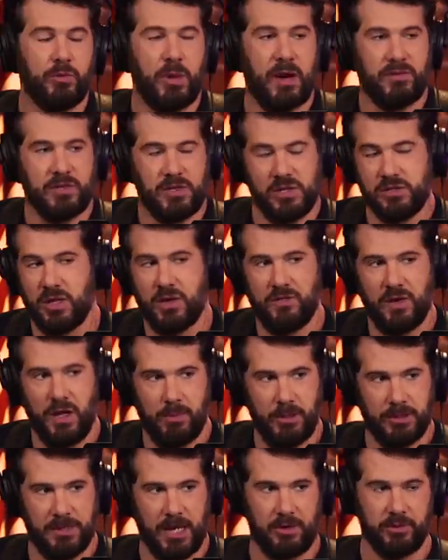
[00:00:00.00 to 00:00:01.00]
the references are
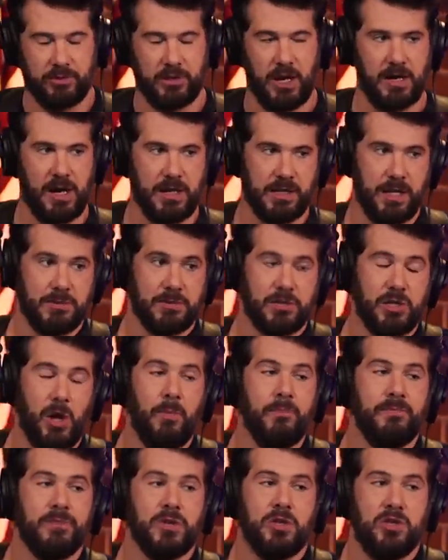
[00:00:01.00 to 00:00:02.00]
available at lateralscredit.com.
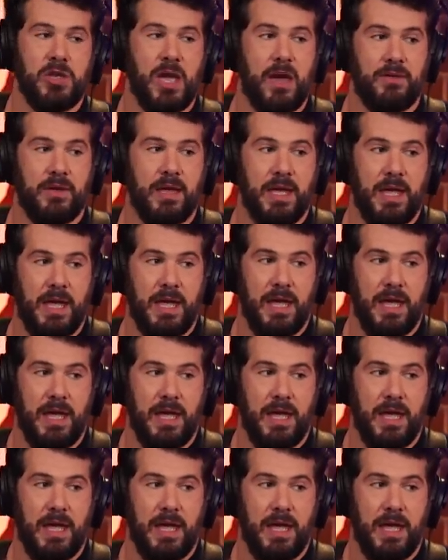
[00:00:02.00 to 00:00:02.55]
So you have